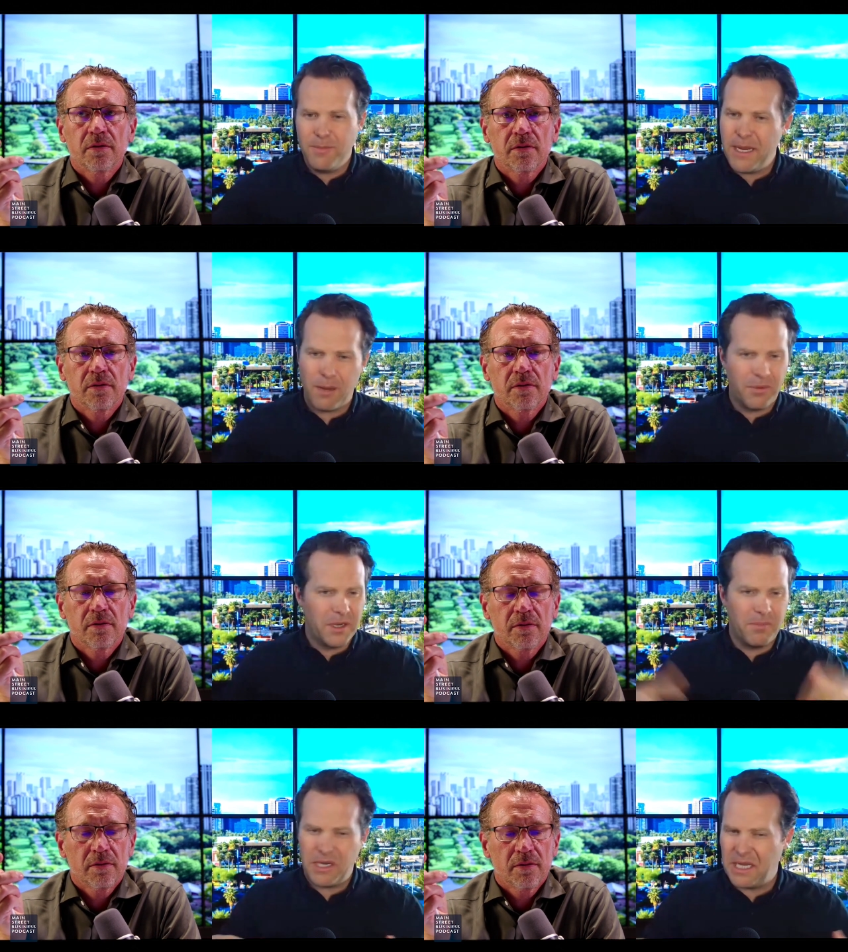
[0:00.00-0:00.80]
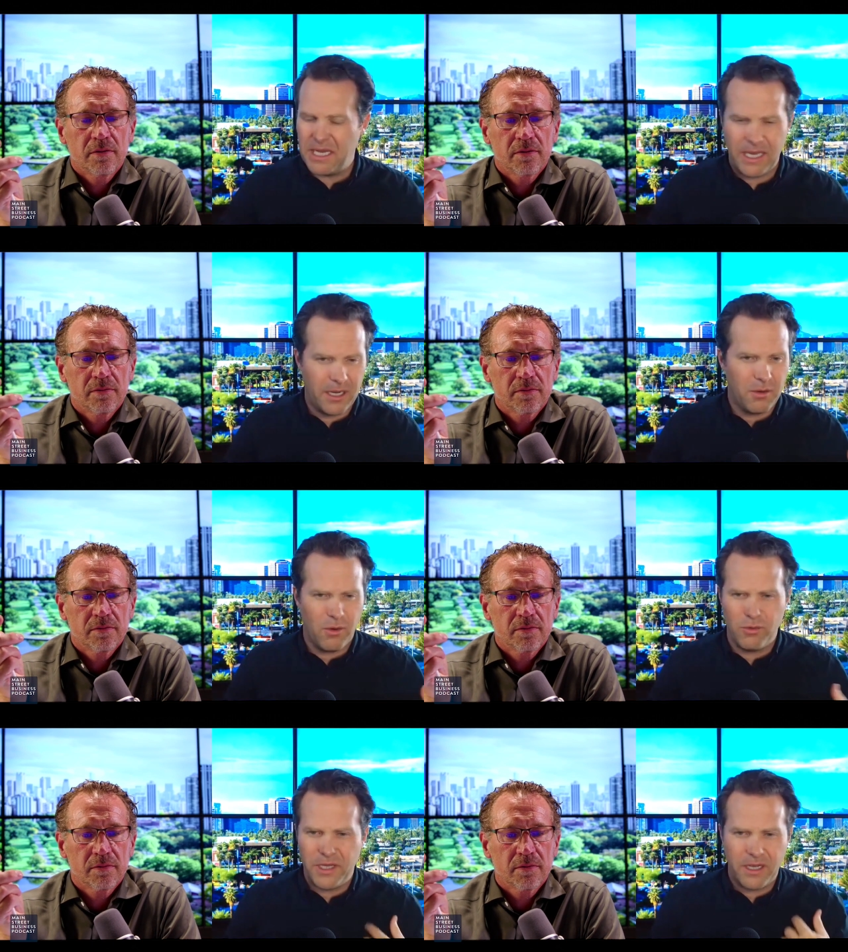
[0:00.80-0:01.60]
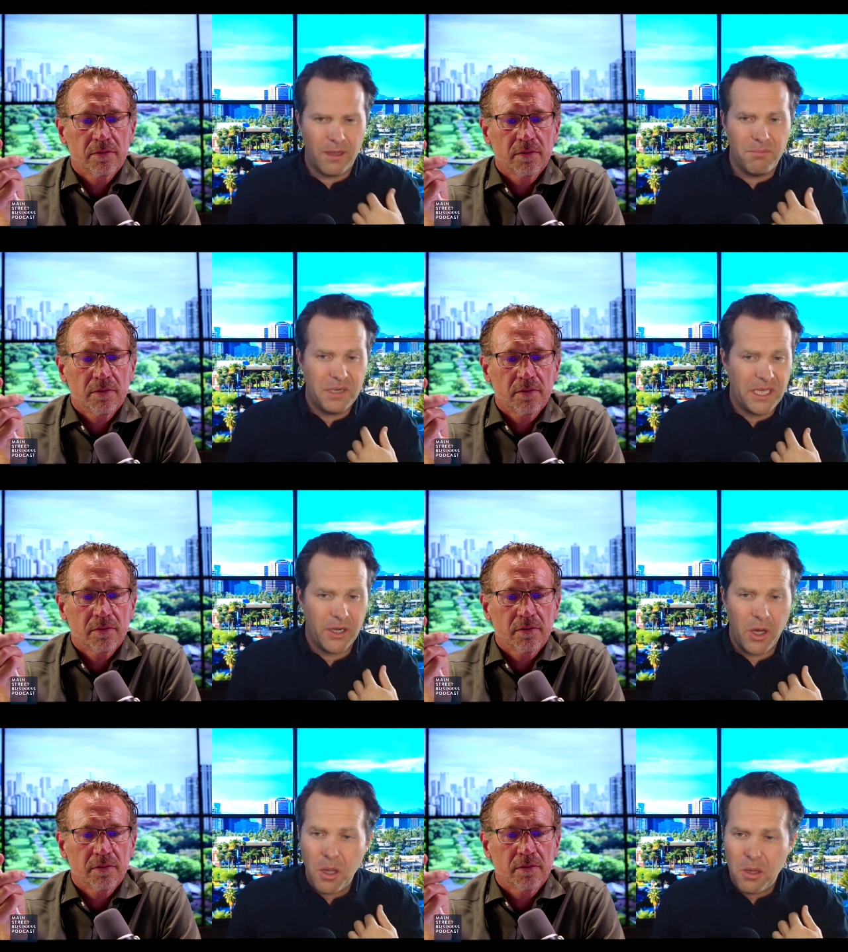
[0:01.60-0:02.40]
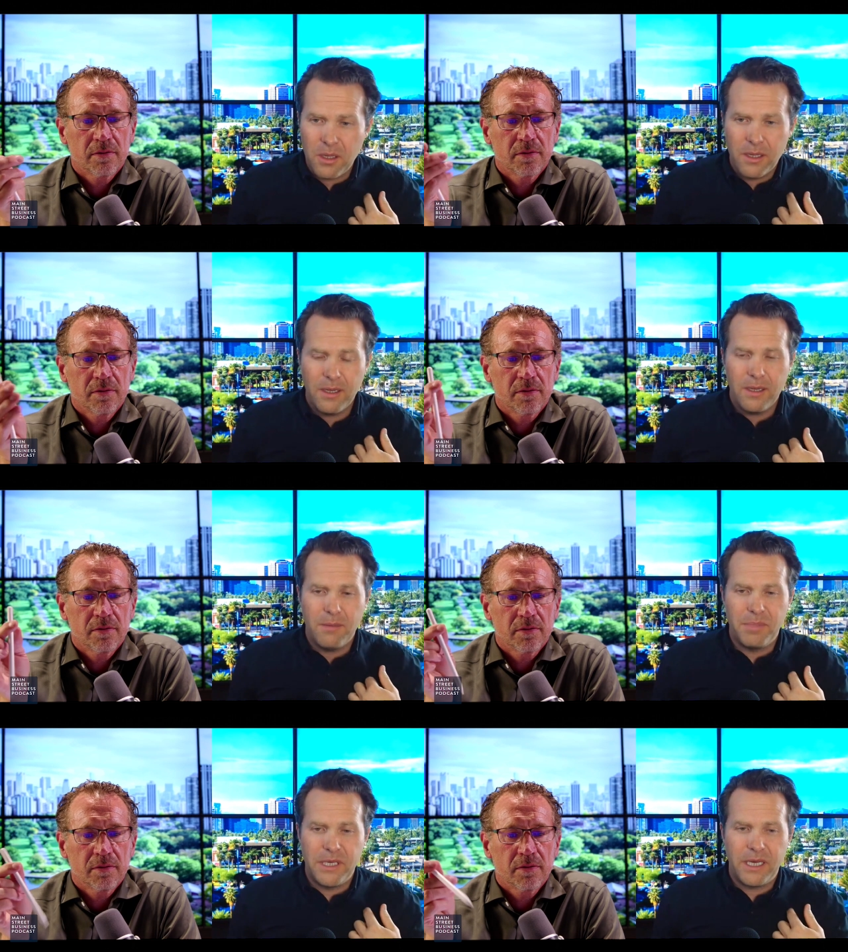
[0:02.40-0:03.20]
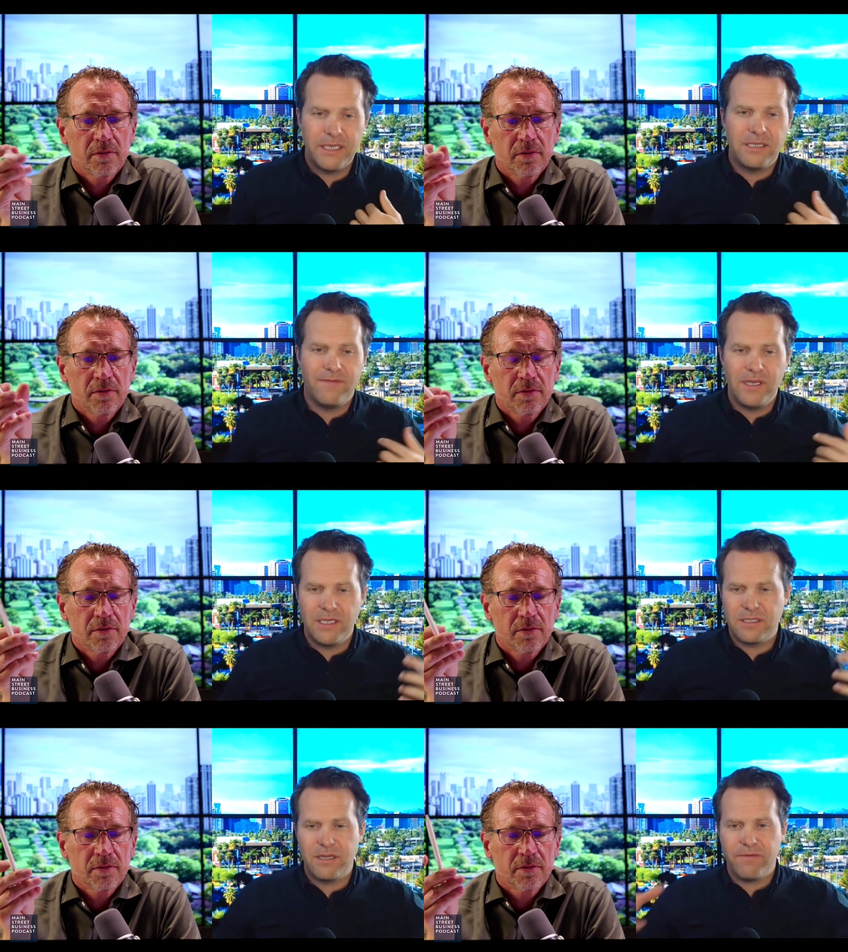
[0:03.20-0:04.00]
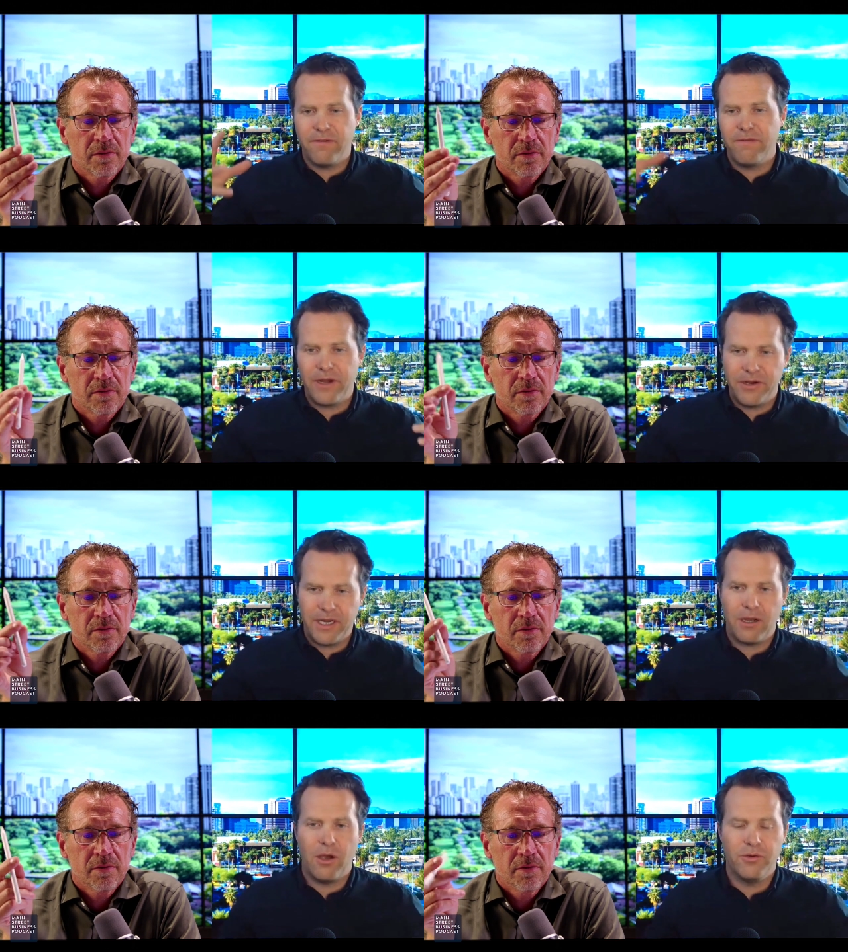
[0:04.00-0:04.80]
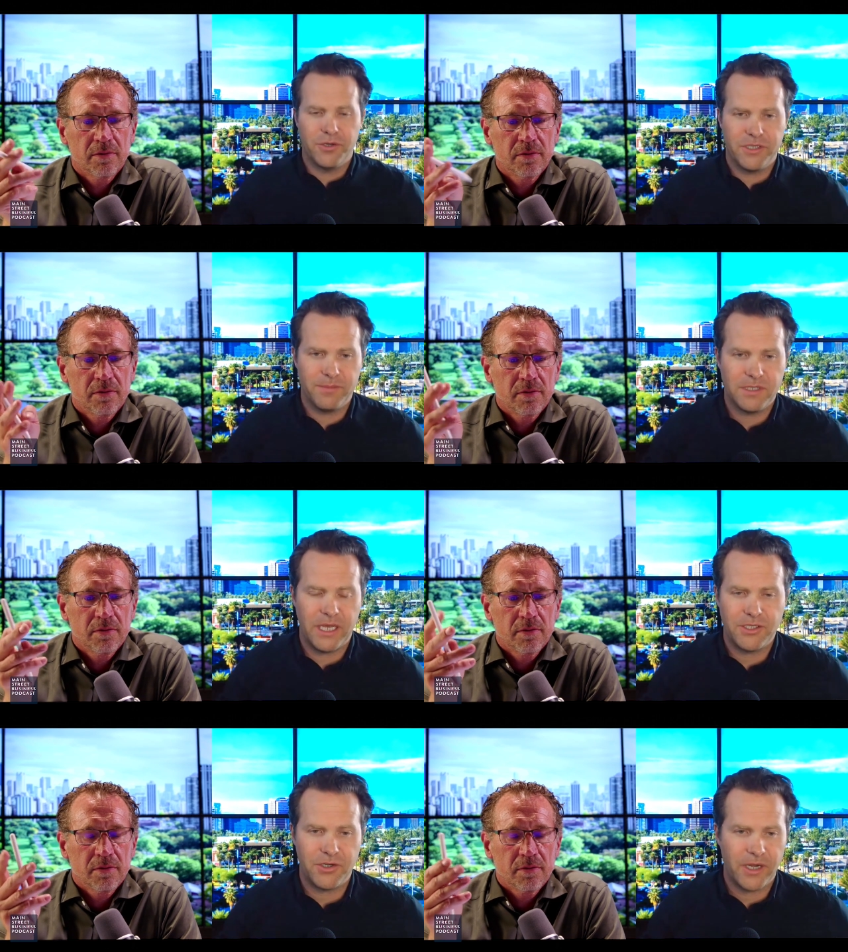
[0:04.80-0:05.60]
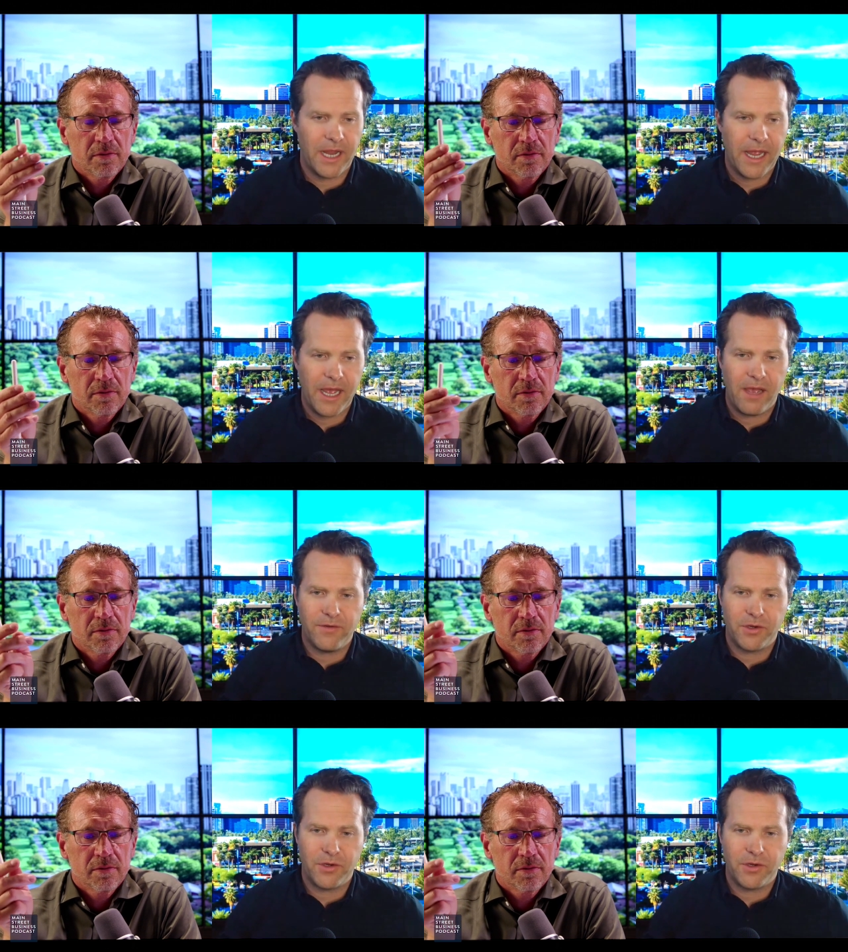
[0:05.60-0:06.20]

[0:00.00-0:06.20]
Speaker 1: You may not be bringing in a holding company at all because of these different varying ownership stakes you're going to have.